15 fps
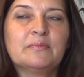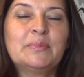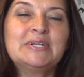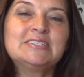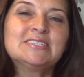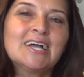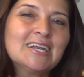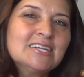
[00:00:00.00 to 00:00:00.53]

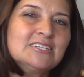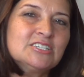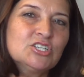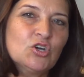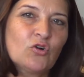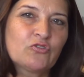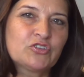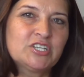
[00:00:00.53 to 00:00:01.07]

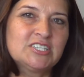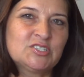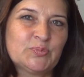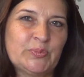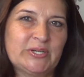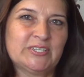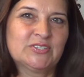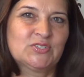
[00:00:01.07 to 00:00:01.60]
mentality of
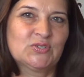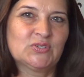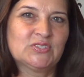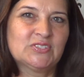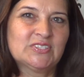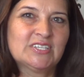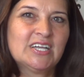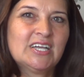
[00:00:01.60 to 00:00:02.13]
this
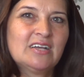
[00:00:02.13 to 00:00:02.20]
person,